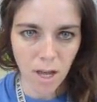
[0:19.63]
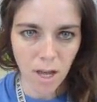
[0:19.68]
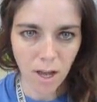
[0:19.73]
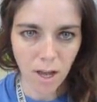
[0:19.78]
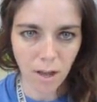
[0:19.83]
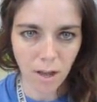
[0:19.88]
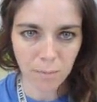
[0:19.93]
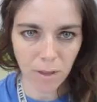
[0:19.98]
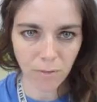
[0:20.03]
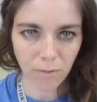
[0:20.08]

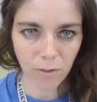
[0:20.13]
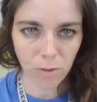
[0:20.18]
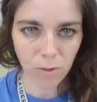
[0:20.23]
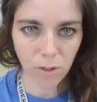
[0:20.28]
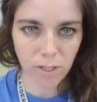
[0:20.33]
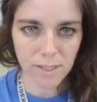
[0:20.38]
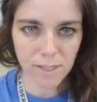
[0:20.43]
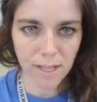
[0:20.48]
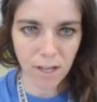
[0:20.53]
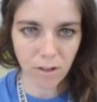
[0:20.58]
Um, if you
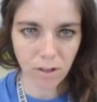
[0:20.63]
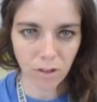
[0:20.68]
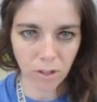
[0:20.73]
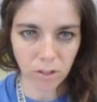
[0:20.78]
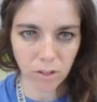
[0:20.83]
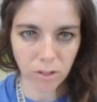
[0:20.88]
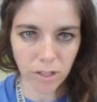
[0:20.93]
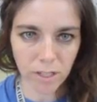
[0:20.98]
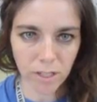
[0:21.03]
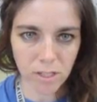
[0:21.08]
look down
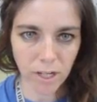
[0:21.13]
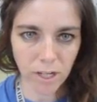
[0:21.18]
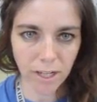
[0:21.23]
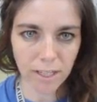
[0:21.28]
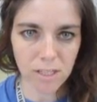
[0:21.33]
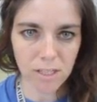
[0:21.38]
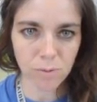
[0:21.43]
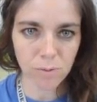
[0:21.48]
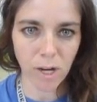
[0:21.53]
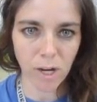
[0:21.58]
on learning
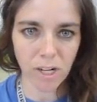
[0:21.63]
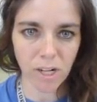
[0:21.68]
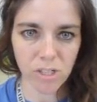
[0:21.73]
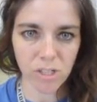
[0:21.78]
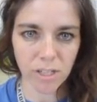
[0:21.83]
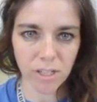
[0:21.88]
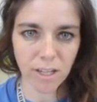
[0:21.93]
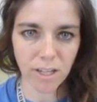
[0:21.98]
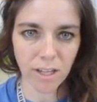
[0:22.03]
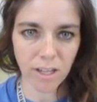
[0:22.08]
targets, we're
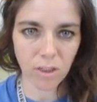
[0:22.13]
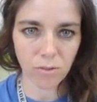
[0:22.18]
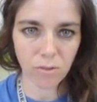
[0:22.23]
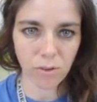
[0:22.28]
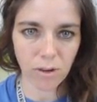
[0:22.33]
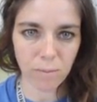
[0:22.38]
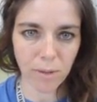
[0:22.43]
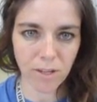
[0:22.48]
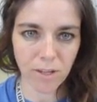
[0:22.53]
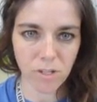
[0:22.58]
actually going to hit
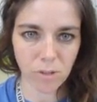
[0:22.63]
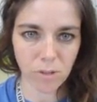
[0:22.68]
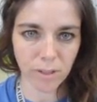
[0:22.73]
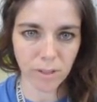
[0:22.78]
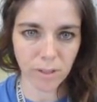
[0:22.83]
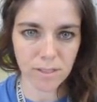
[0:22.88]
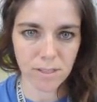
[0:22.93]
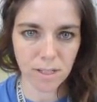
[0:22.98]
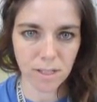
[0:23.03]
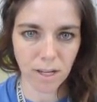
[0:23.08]
three major
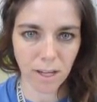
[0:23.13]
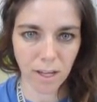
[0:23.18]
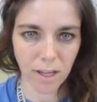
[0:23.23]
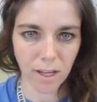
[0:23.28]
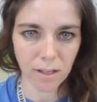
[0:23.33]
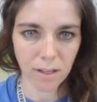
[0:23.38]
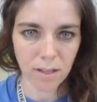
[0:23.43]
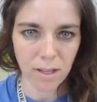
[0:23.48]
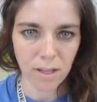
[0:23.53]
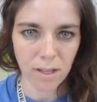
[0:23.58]
ones
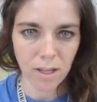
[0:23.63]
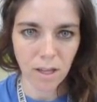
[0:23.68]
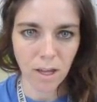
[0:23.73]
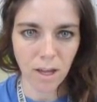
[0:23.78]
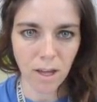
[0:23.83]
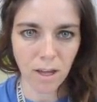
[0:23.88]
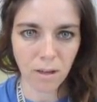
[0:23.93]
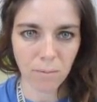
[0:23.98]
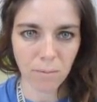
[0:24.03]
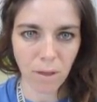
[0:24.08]
today
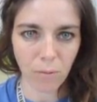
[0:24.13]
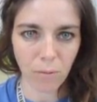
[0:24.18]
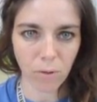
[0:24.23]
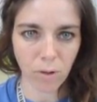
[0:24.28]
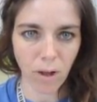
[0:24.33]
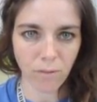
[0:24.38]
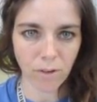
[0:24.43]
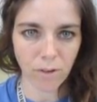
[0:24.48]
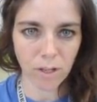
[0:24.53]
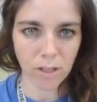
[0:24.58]
um, that
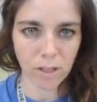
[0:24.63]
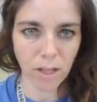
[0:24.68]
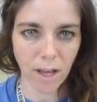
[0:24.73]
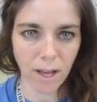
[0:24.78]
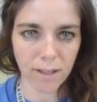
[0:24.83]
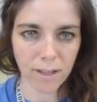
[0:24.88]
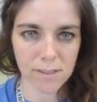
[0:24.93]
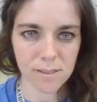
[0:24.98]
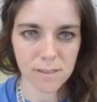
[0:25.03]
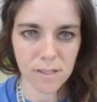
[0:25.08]
we'll cover in
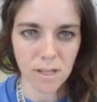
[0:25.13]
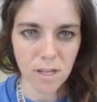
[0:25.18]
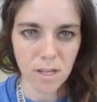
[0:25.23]
class.